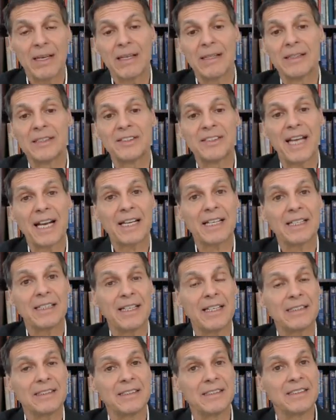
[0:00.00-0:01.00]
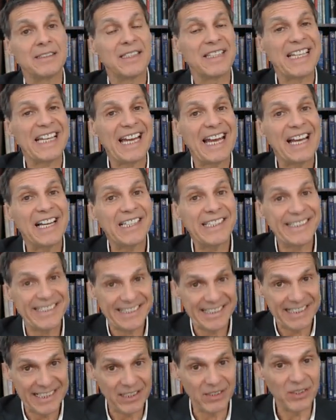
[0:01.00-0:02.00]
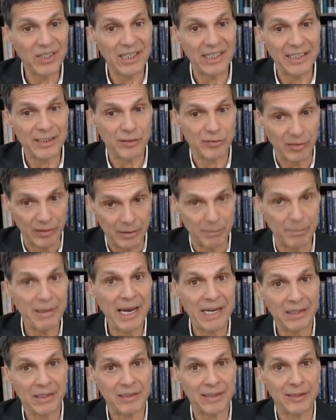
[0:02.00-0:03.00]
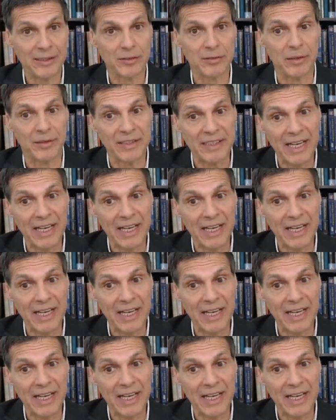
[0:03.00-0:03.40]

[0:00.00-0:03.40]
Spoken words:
The second test is the LDL cholesterol, the bad cholesterol.